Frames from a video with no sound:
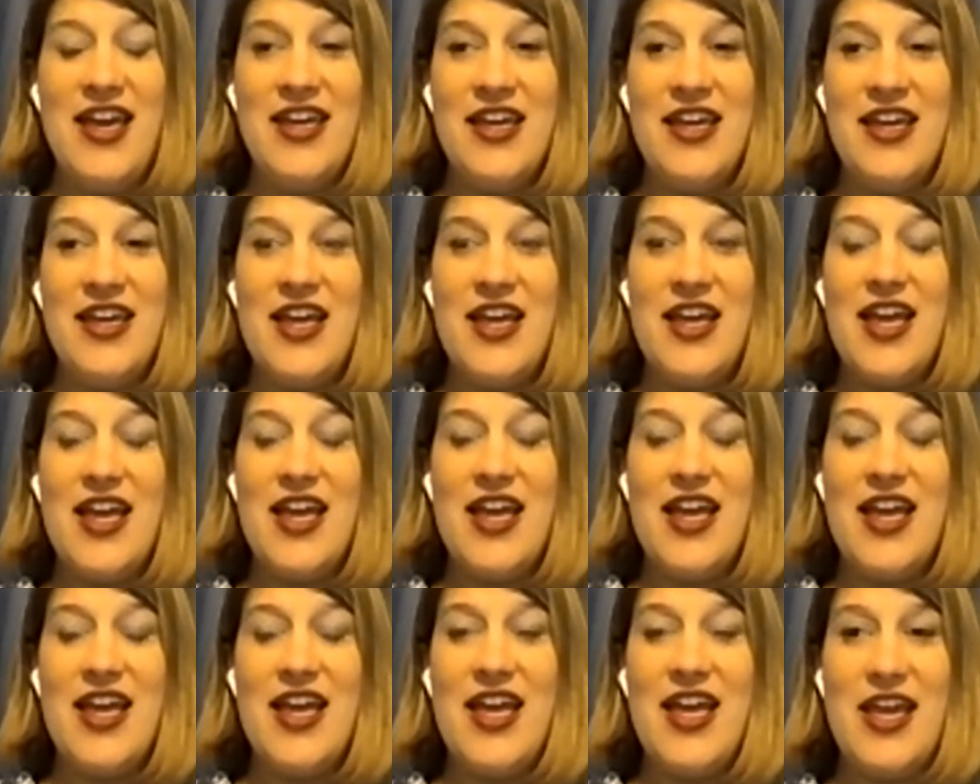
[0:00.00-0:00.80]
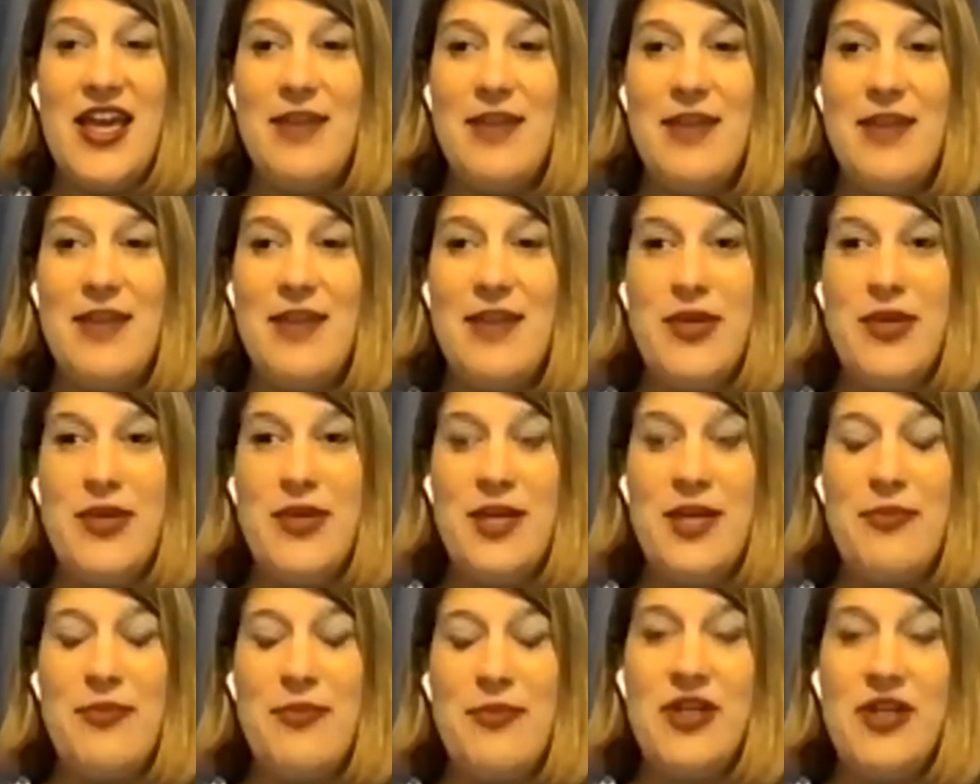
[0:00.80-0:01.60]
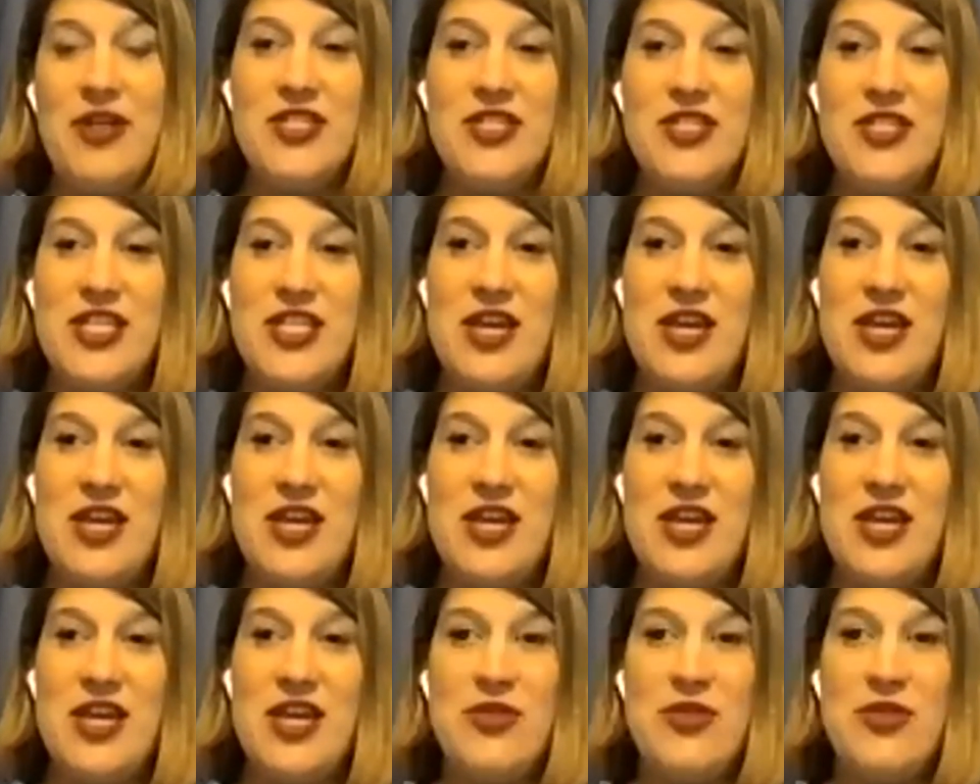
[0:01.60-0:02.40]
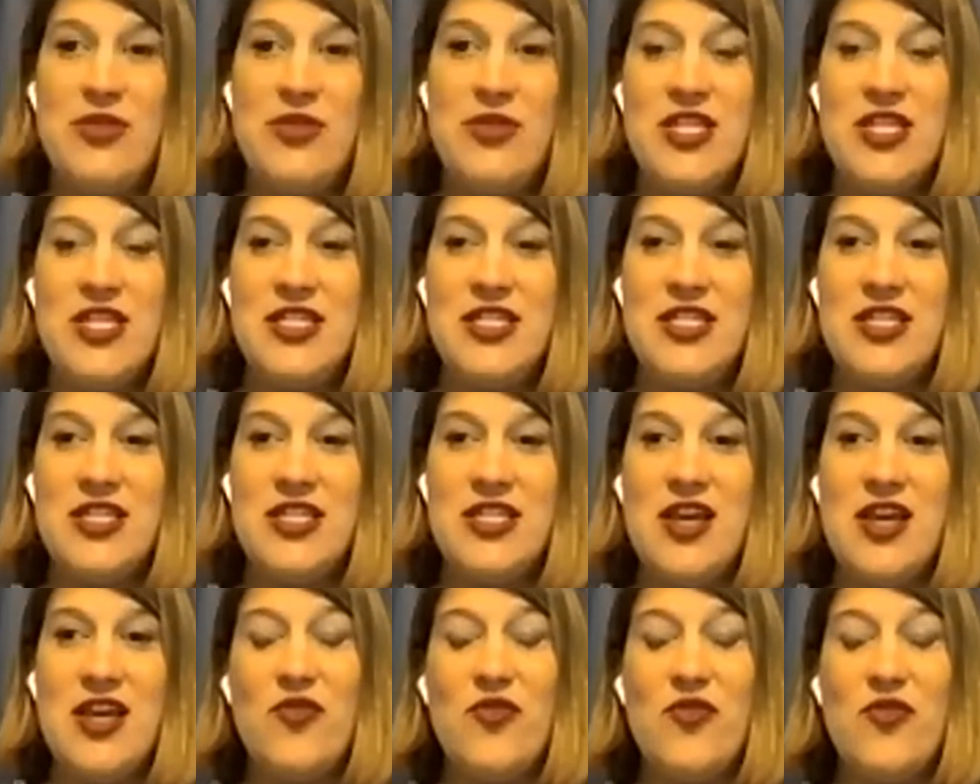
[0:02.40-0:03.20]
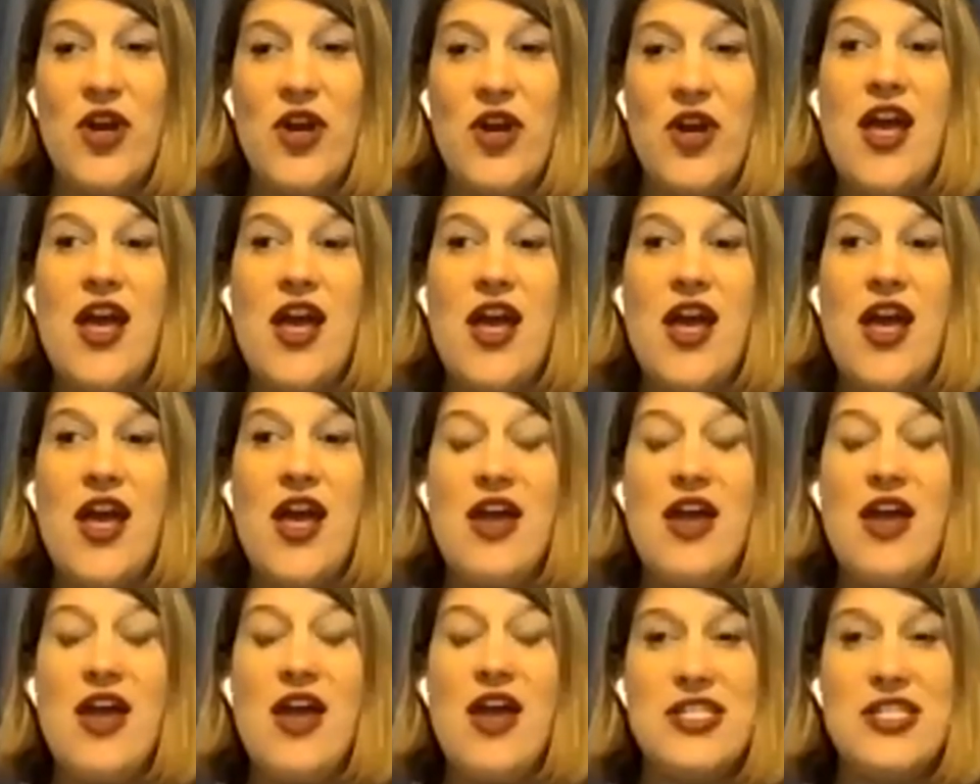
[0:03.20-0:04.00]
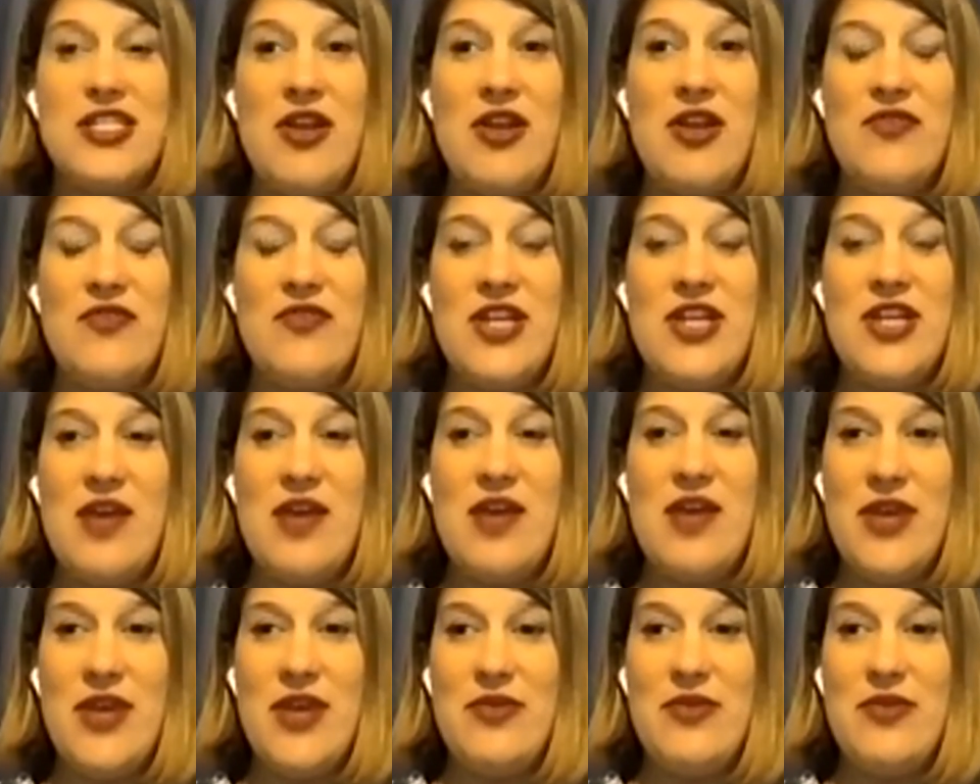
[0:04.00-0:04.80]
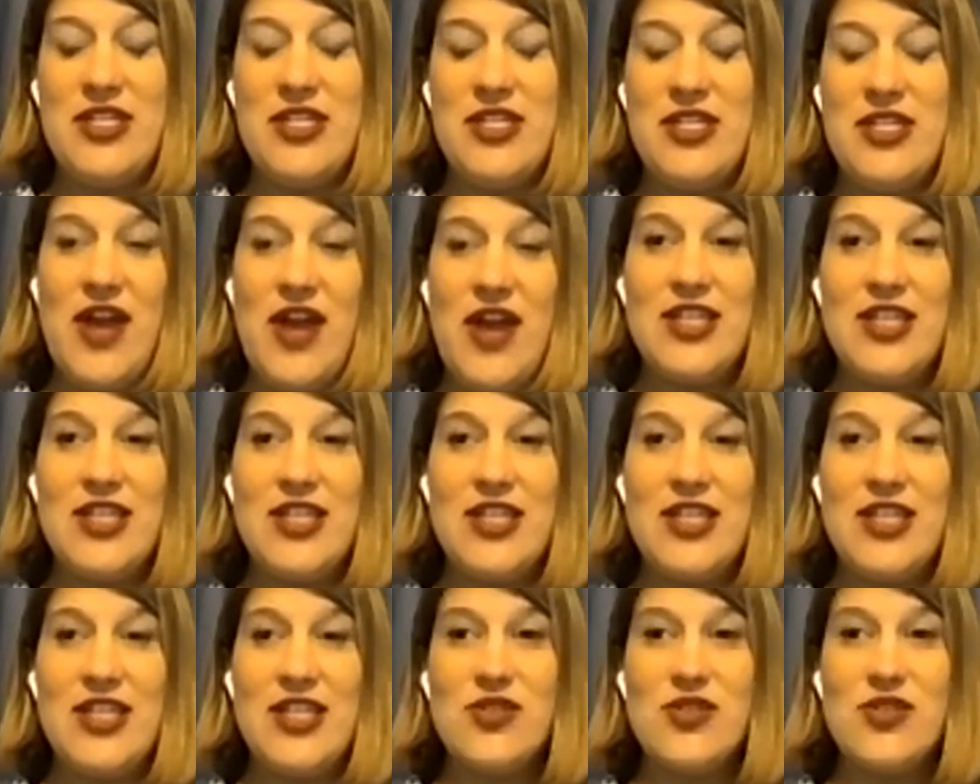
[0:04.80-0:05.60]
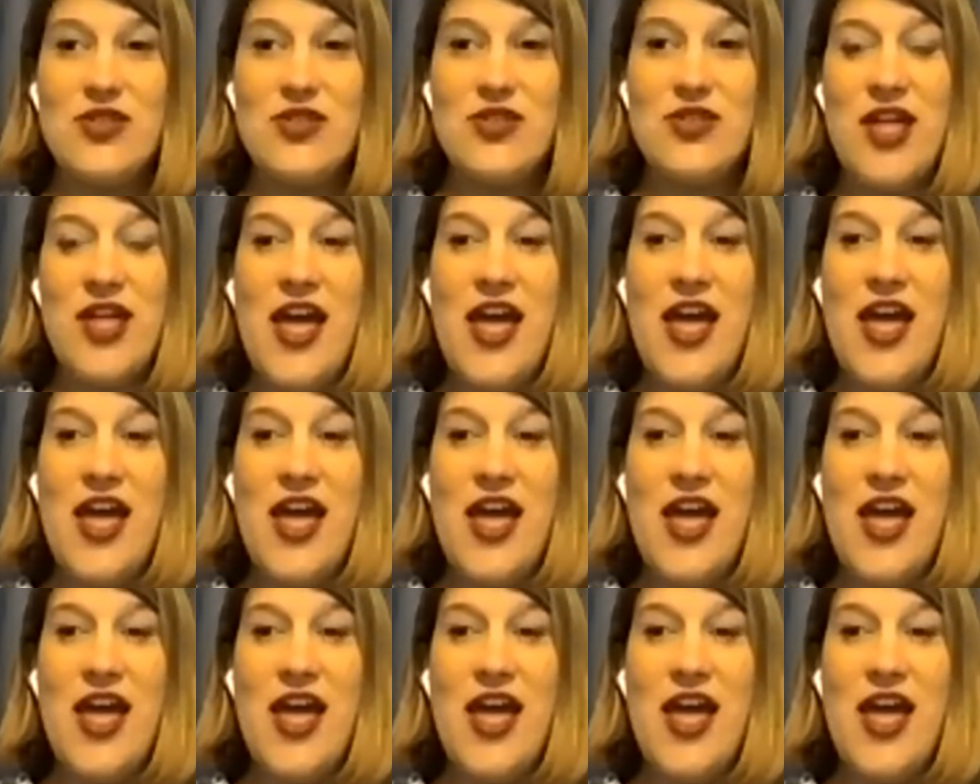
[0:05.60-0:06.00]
I ate peanut butter sandwiches for just about every day when I was in grad school.